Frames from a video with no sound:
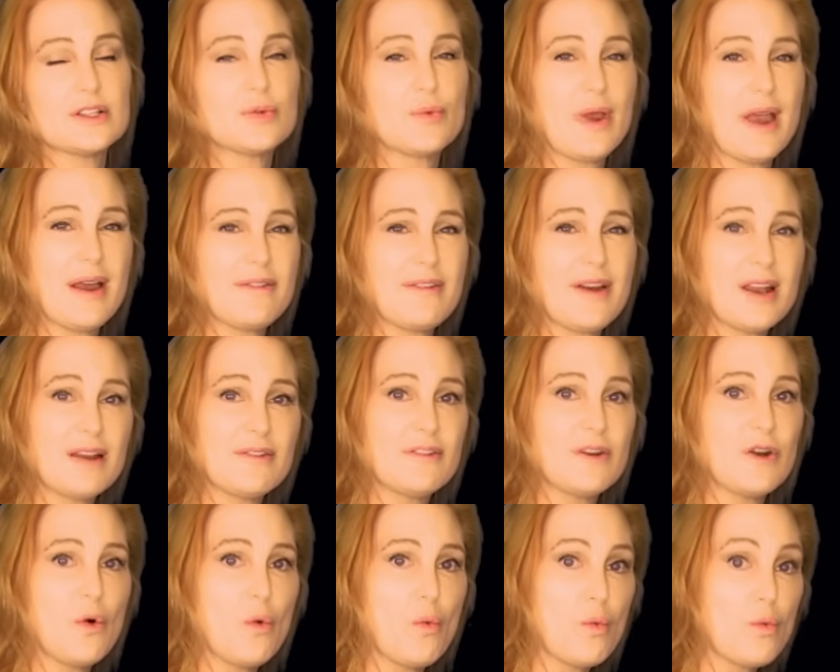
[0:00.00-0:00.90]
so we have kind
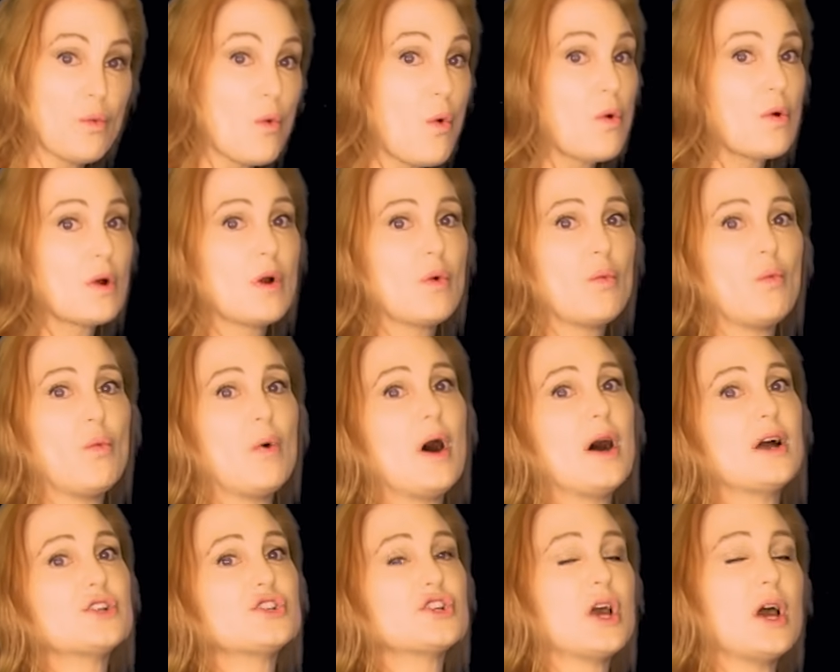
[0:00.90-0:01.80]
of an aurora
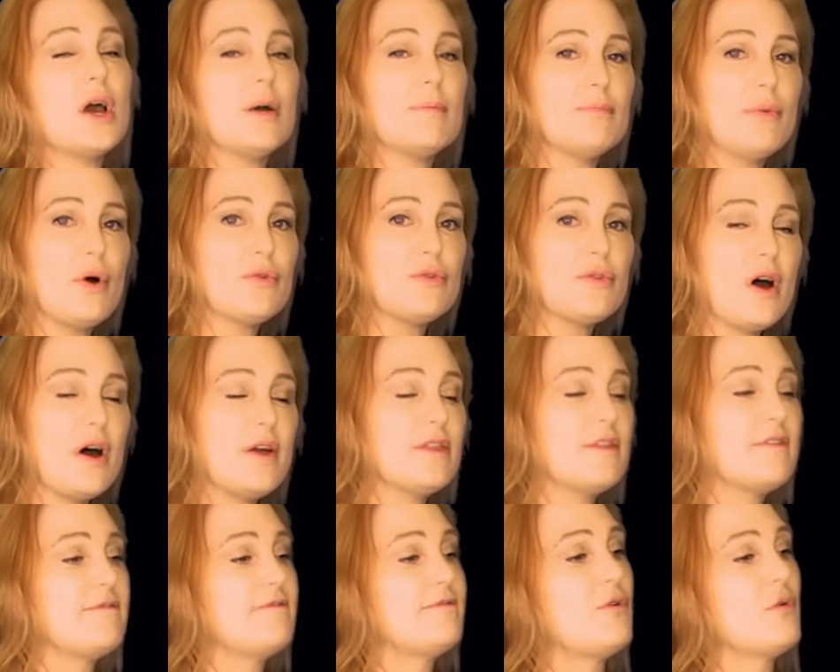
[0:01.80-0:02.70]
watch both on
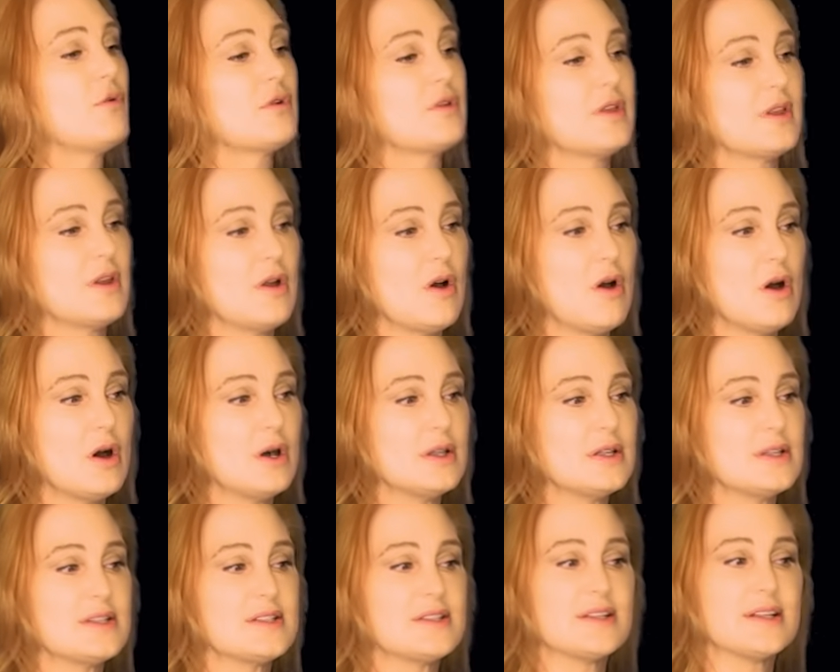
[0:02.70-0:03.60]
the 4th and
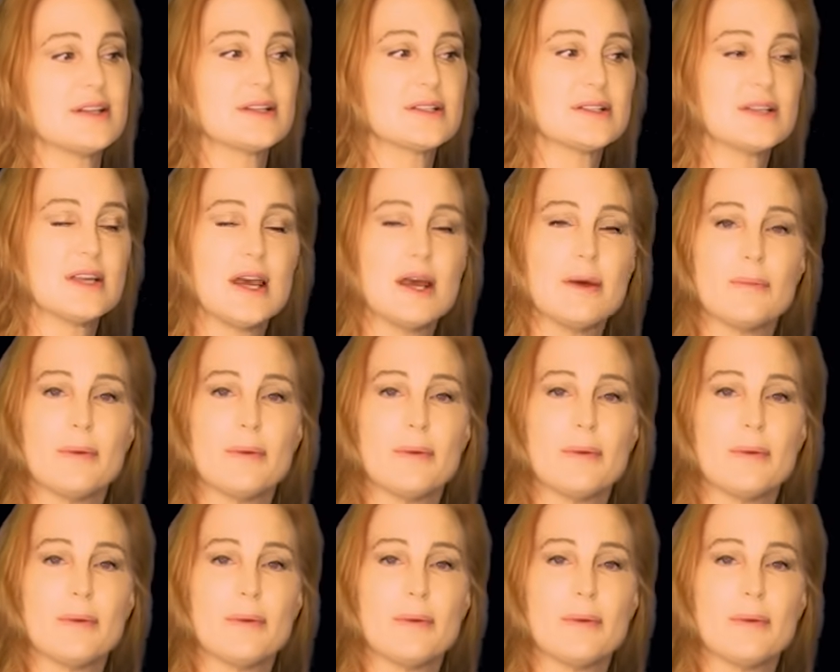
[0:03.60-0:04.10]
on the 6th,